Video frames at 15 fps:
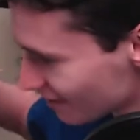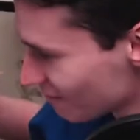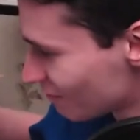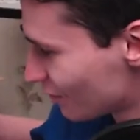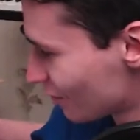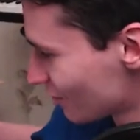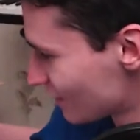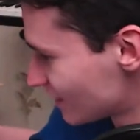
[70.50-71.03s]

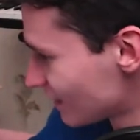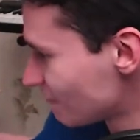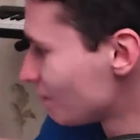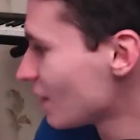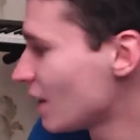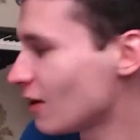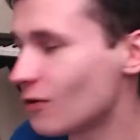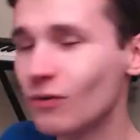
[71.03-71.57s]
person.
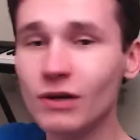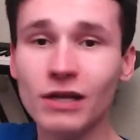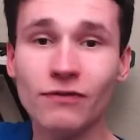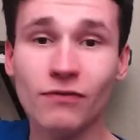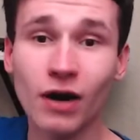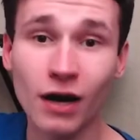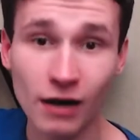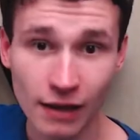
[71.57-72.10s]

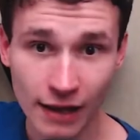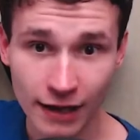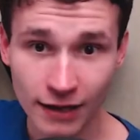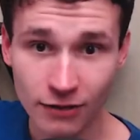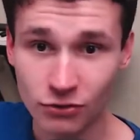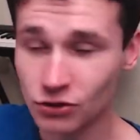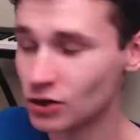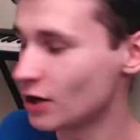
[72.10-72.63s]
Golivar
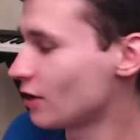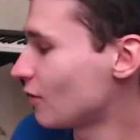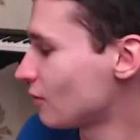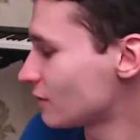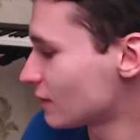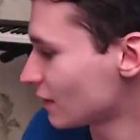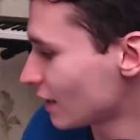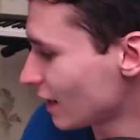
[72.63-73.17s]
language I
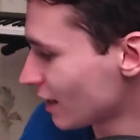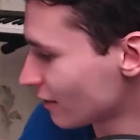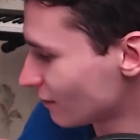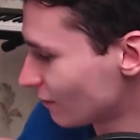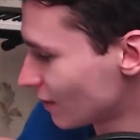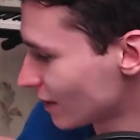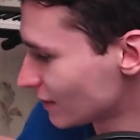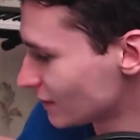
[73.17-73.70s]
also have,
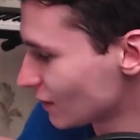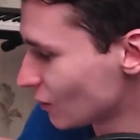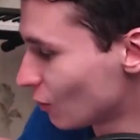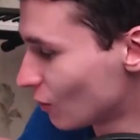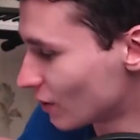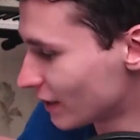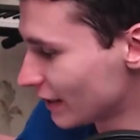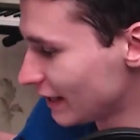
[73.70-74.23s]
and
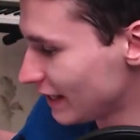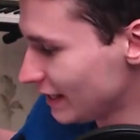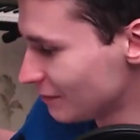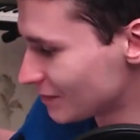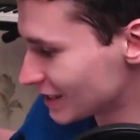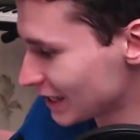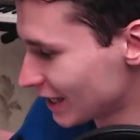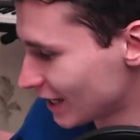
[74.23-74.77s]
Gora
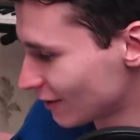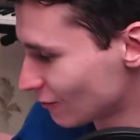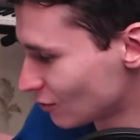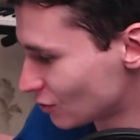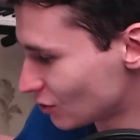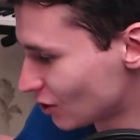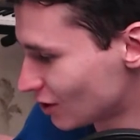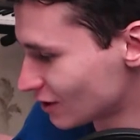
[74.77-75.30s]
Leaps
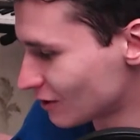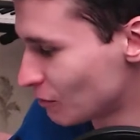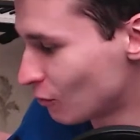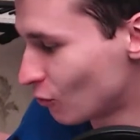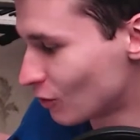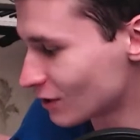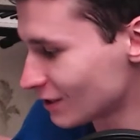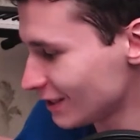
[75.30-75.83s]
language,
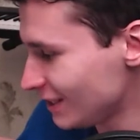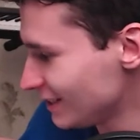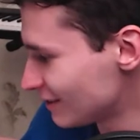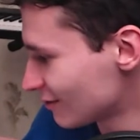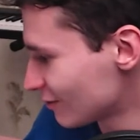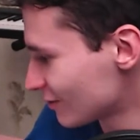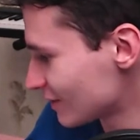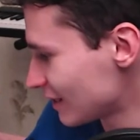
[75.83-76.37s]
Earthmorth
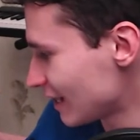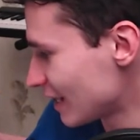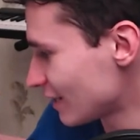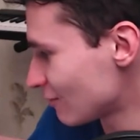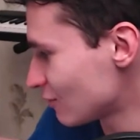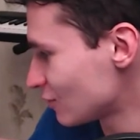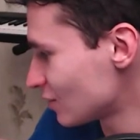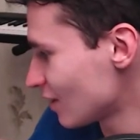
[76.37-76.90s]
Eaters
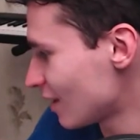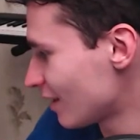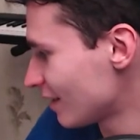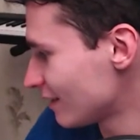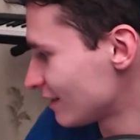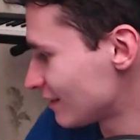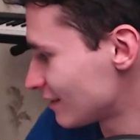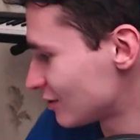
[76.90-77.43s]
language,
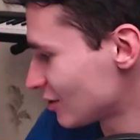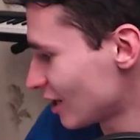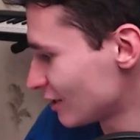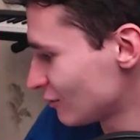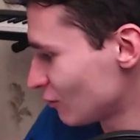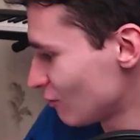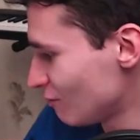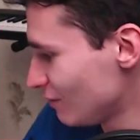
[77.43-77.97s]
and
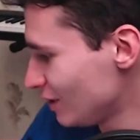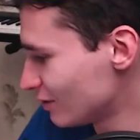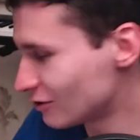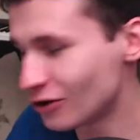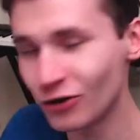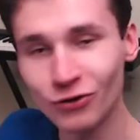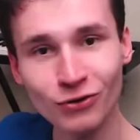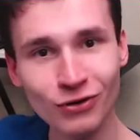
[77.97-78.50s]
Shadow
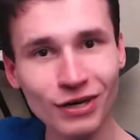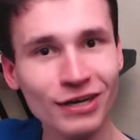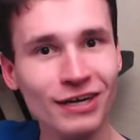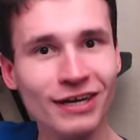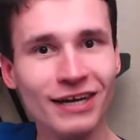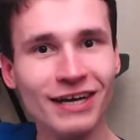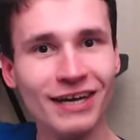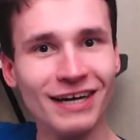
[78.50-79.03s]
Mirror
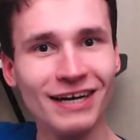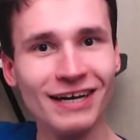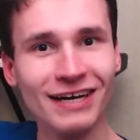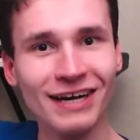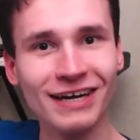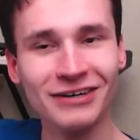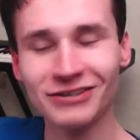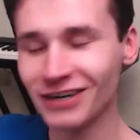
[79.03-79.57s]

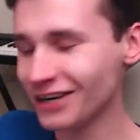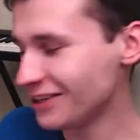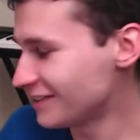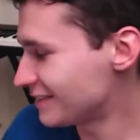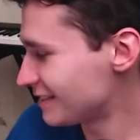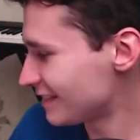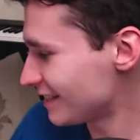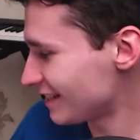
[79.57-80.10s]
uh.
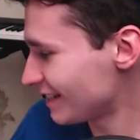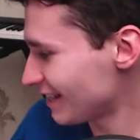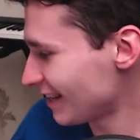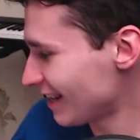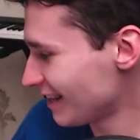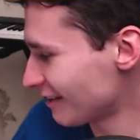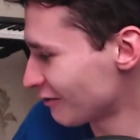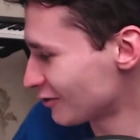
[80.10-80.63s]
Race
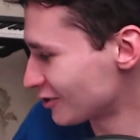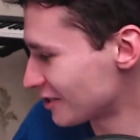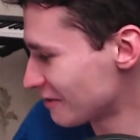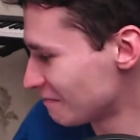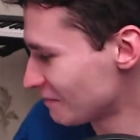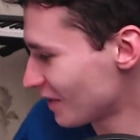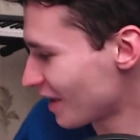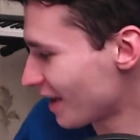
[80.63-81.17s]
language,
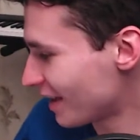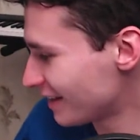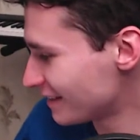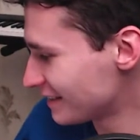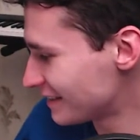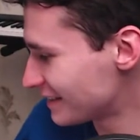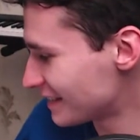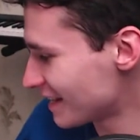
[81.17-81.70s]

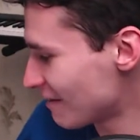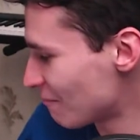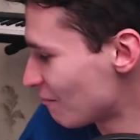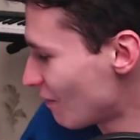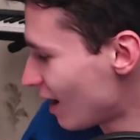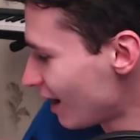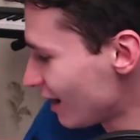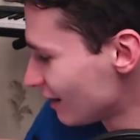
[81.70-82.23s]
and uh,
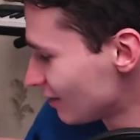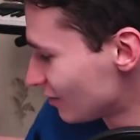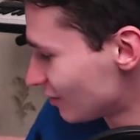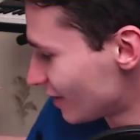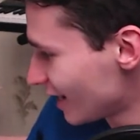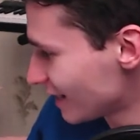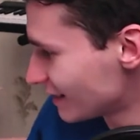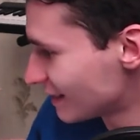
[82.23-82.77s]

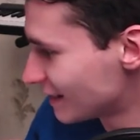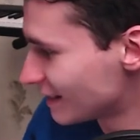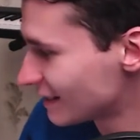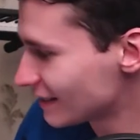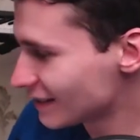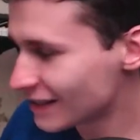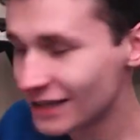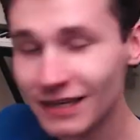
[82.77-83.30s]
Maloran
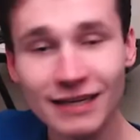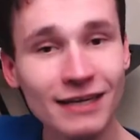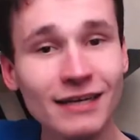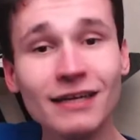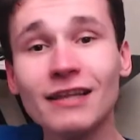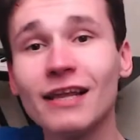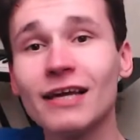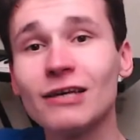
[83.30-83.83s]

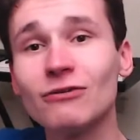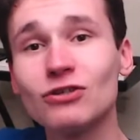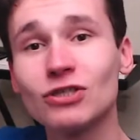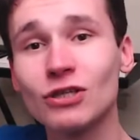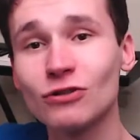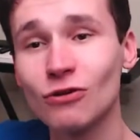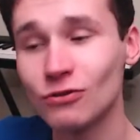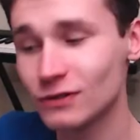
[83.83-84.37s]
language,
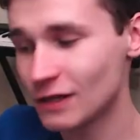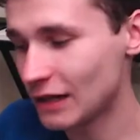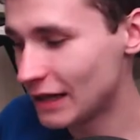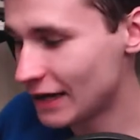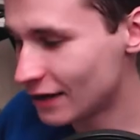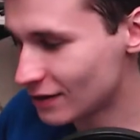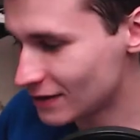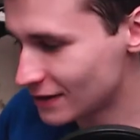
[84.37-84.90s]
and also
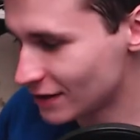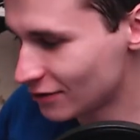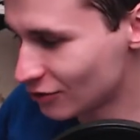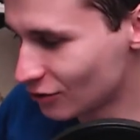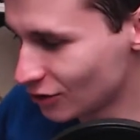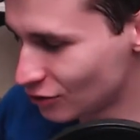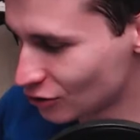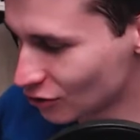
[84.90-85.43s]
Lercy
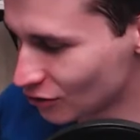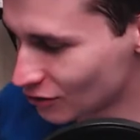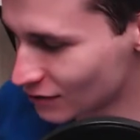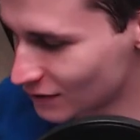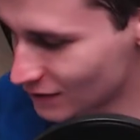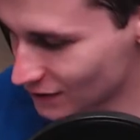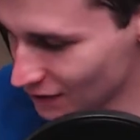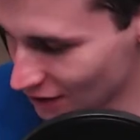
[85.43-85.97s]

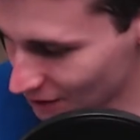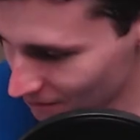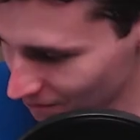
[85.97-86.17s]
Creatures uh,